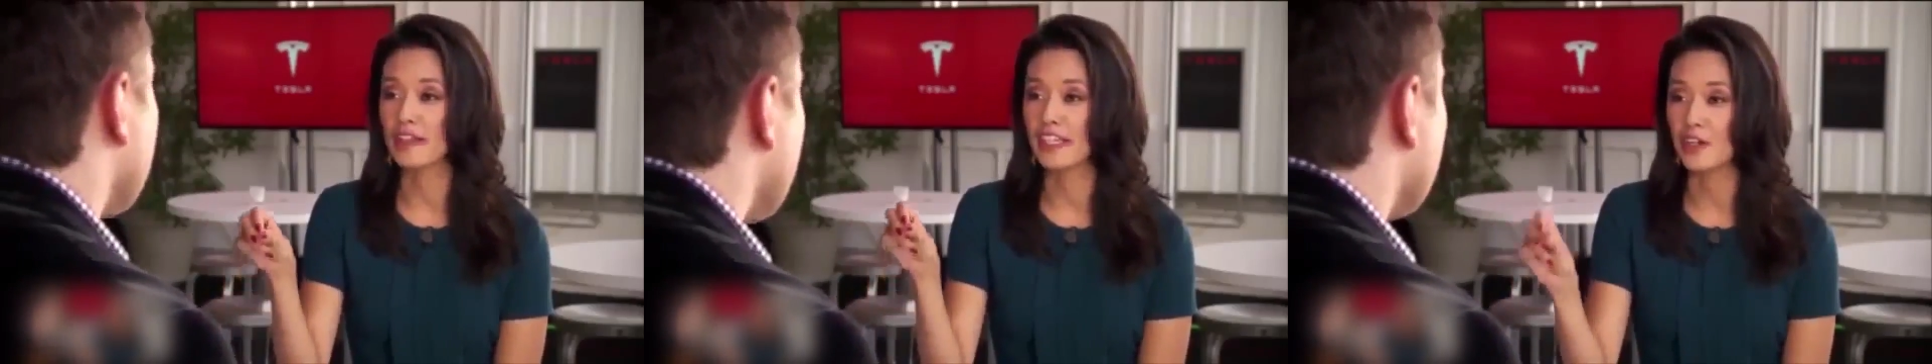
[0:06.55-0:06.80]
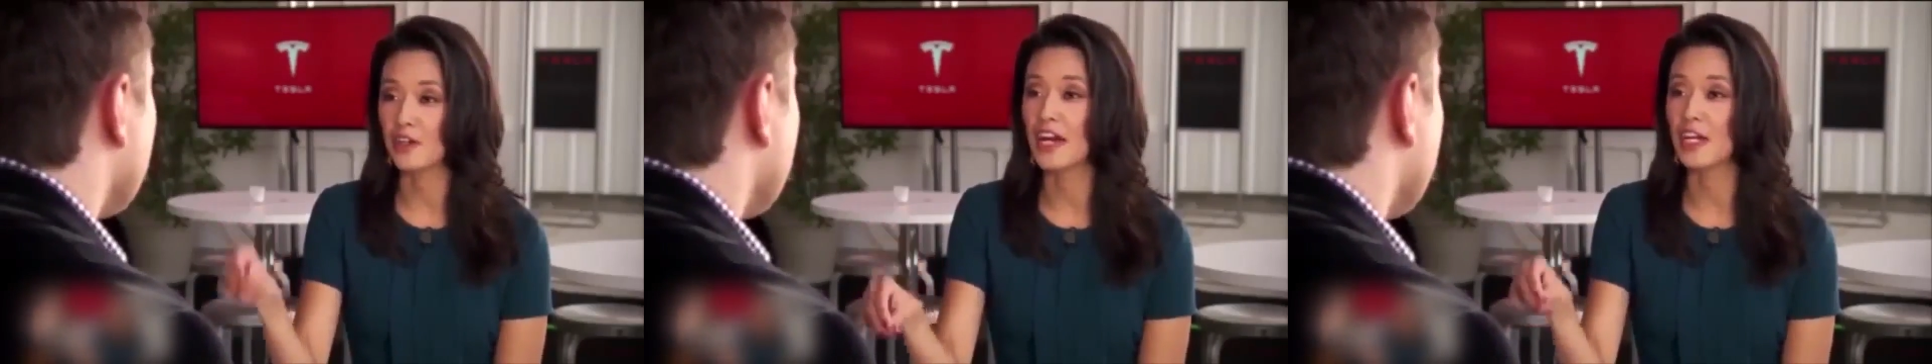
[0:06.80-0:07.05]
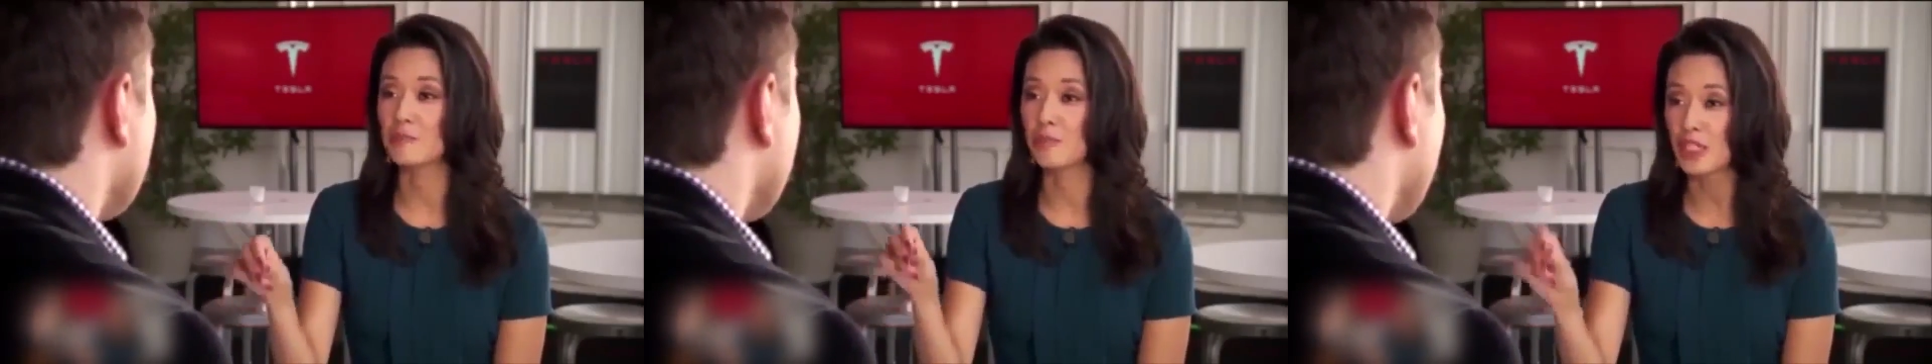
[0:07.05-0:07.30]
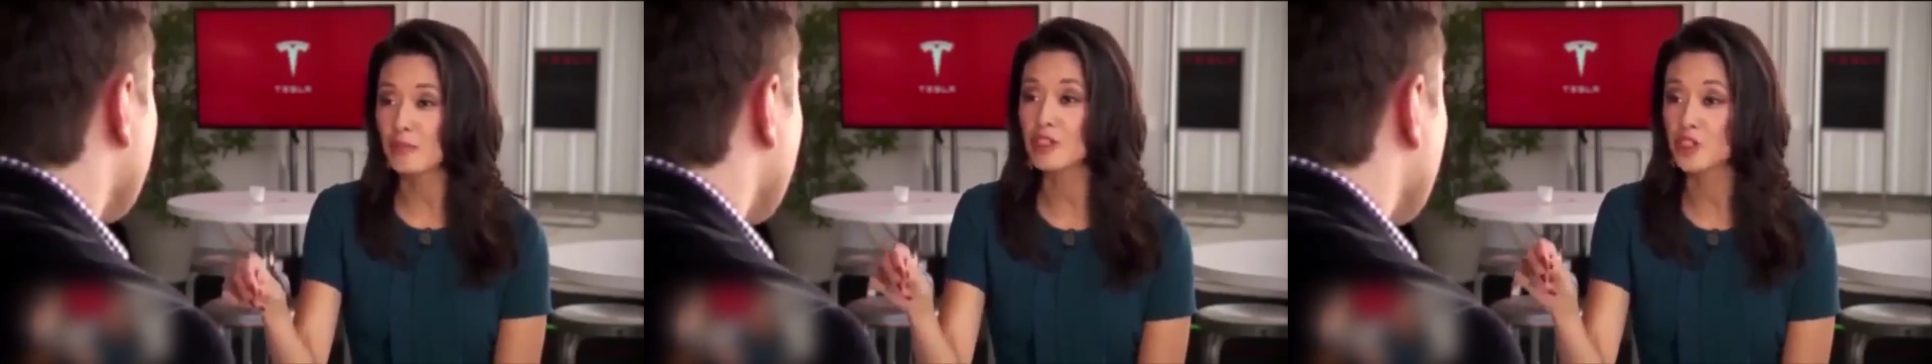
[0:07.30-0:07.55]
the
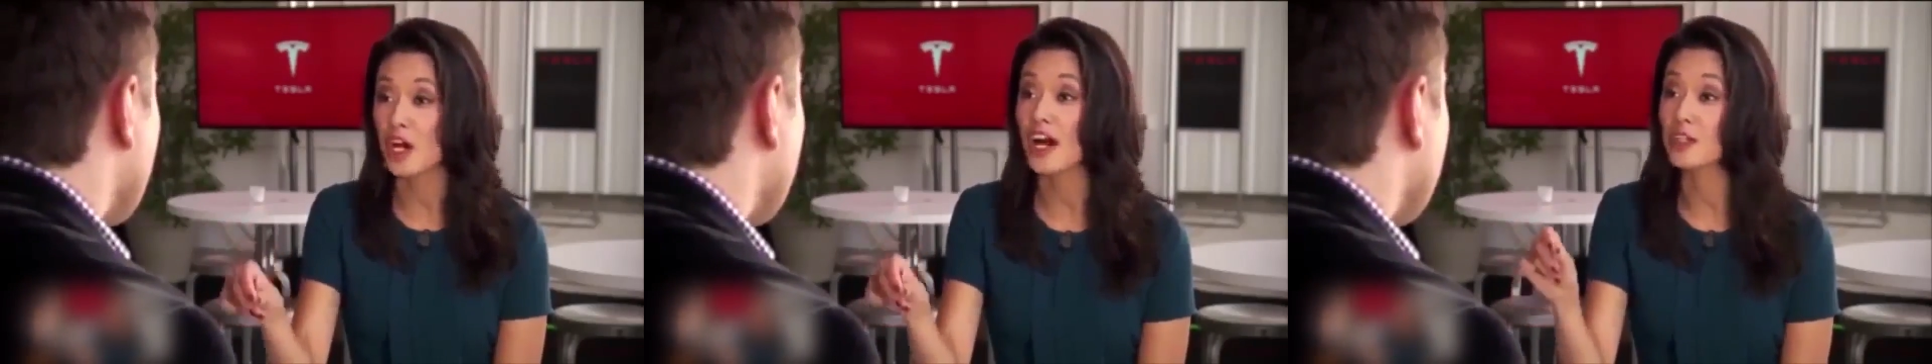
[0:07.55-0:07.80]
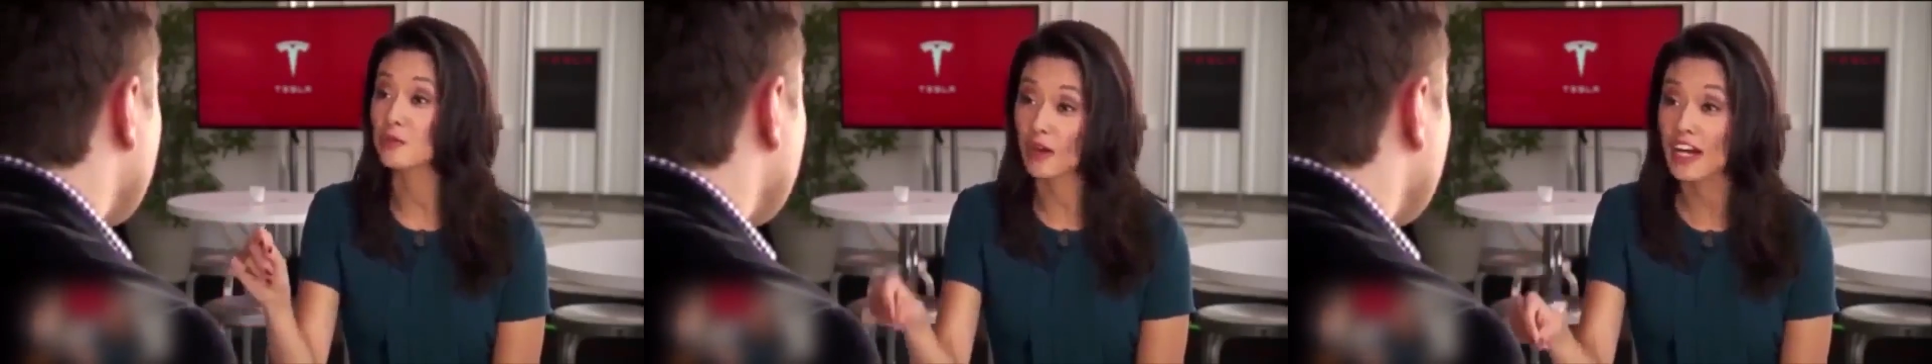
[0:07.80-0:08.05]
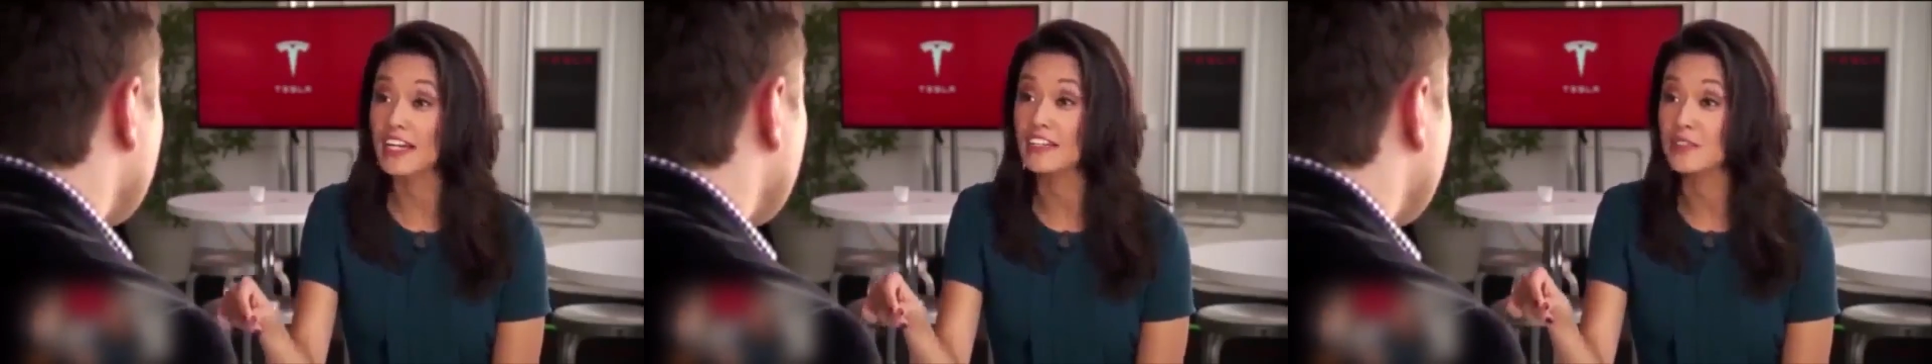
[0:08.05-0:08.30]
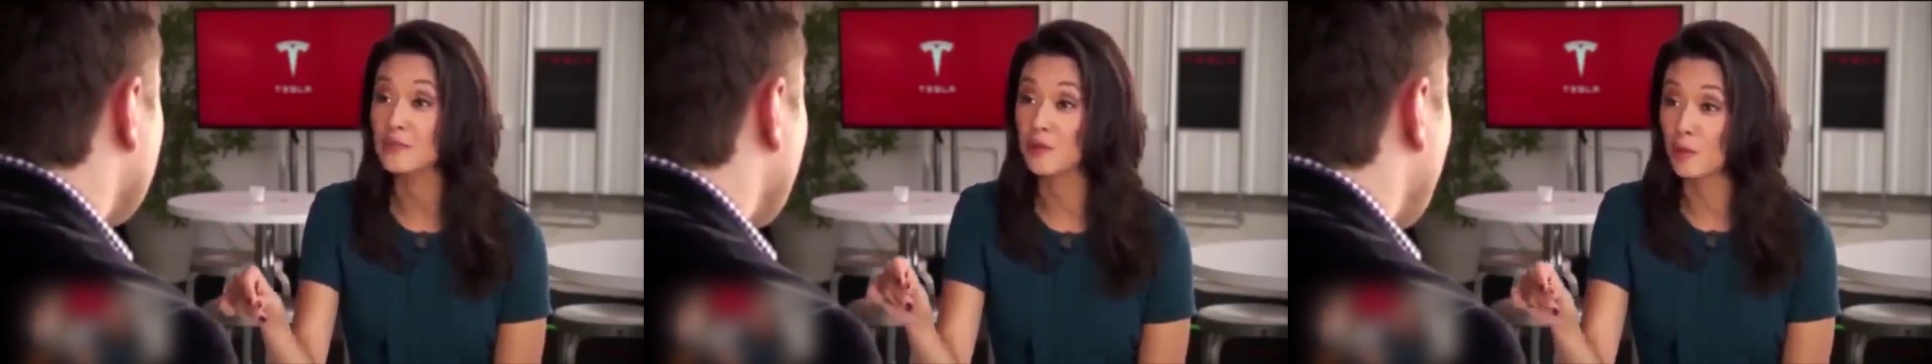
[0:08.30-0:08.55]
internet pretty much got it
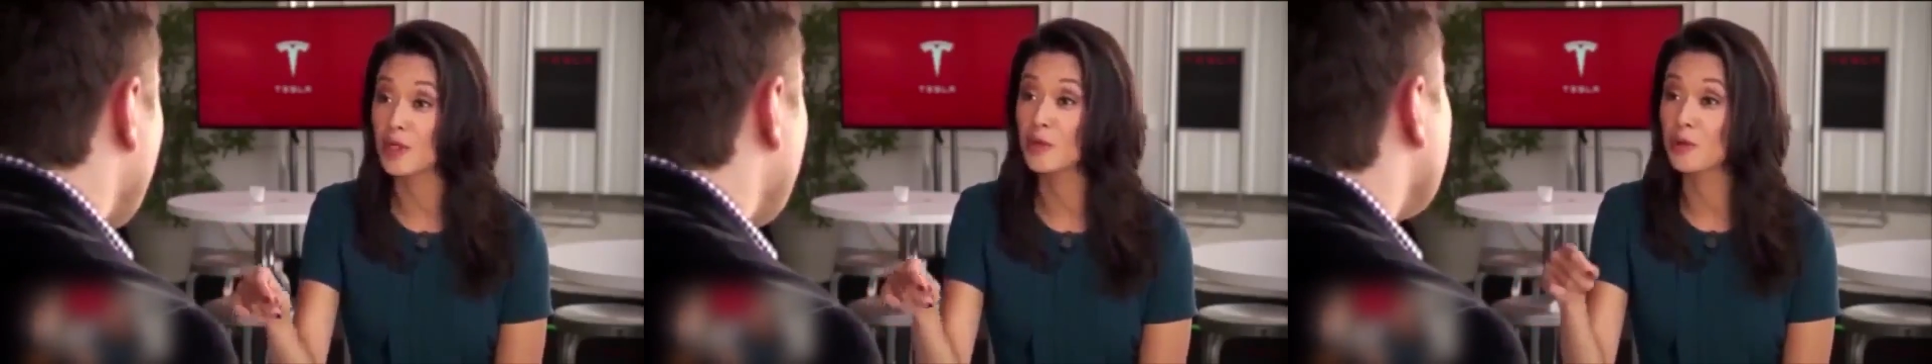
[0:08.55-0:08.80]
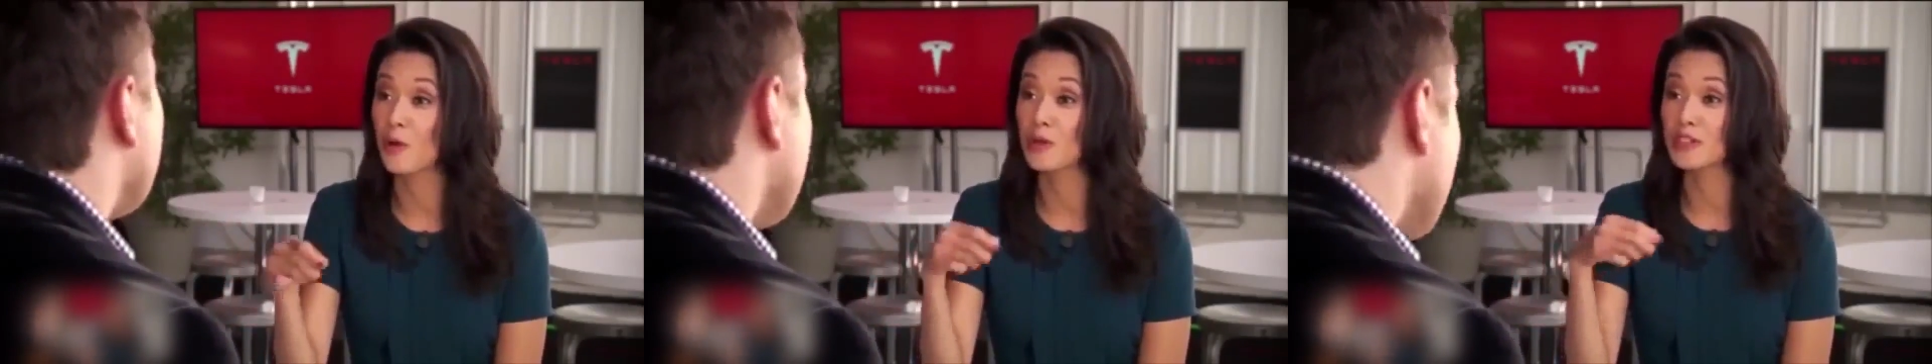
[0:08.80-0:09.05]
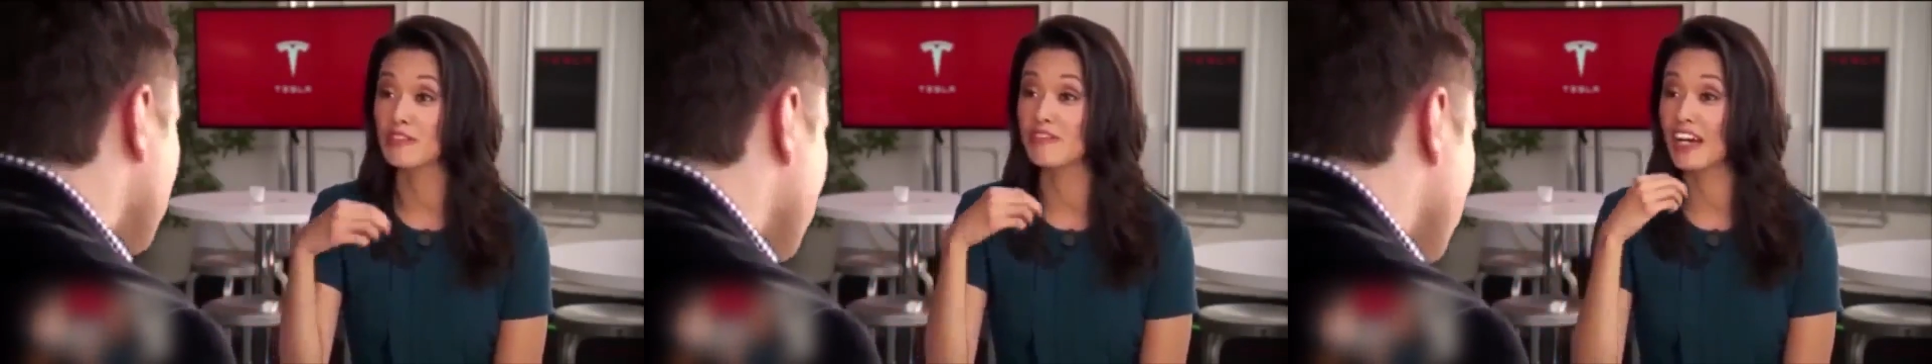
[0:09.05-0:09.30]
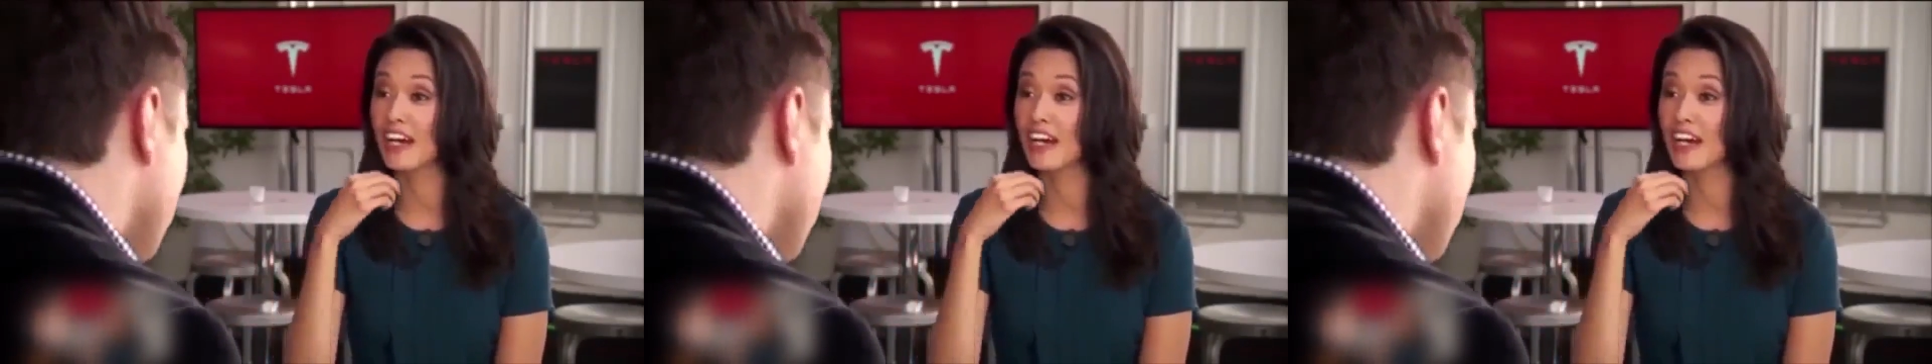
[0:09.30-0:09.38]
right with what you were going to